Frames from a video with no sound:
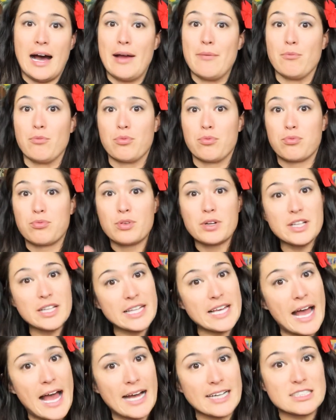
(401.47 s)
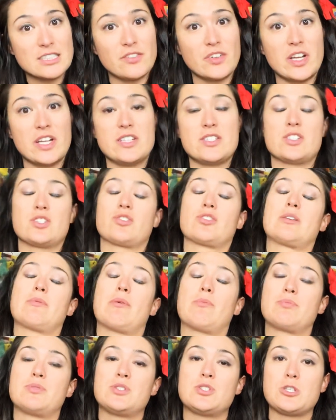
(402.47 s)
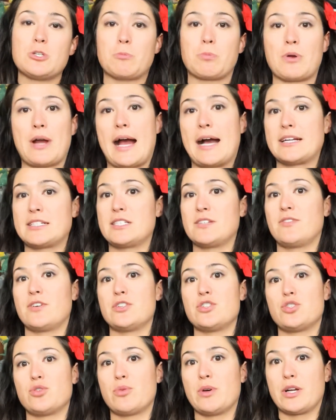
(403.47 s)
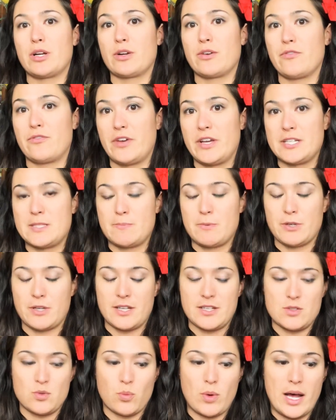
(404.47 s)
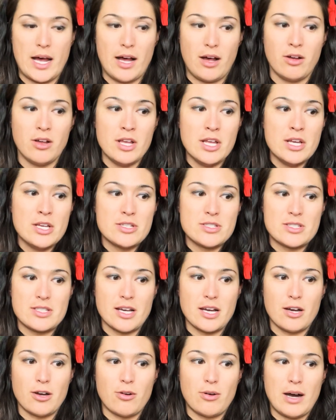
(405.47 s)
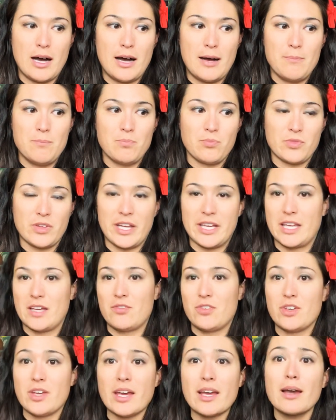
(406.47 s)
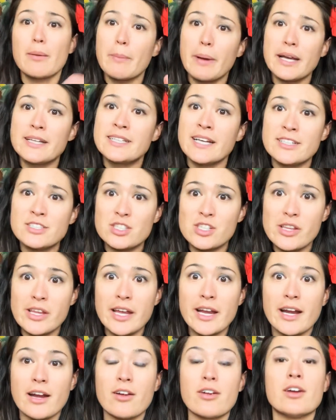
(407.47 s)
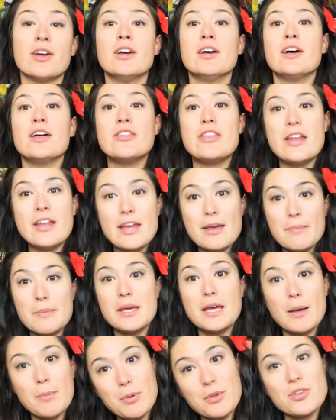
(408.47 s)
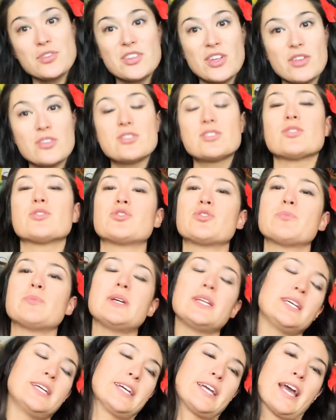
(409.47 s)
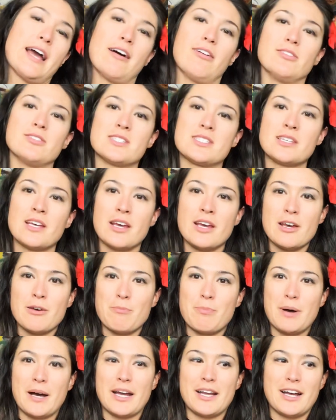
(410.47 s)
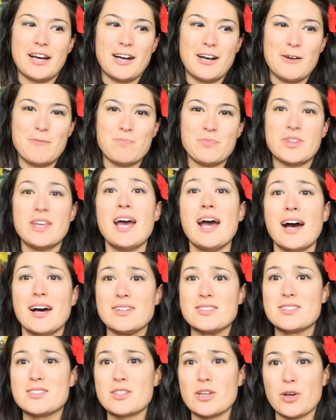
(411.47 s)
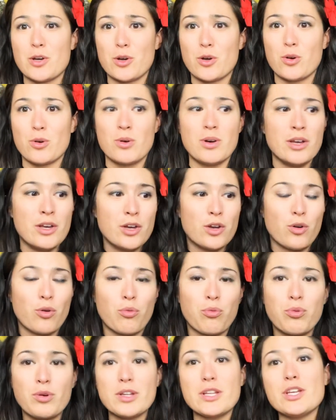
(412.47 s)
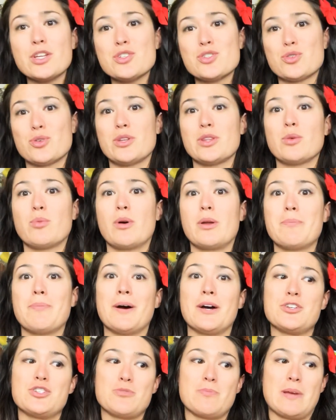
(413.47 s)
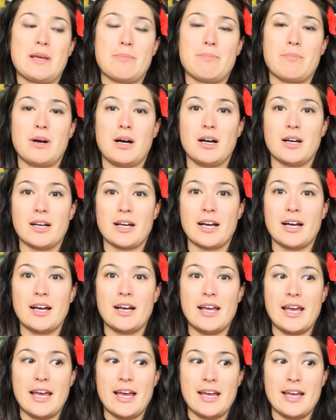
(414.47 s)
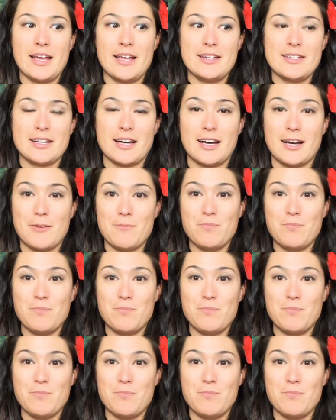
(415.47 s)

I'm really active on Instagram. I'm super active on Twitter and Facebook as well. So like, if you can't get my attention there, then hit me up on those other social media accounts. But yeah, so really enjoyed the One Punch Man manga, and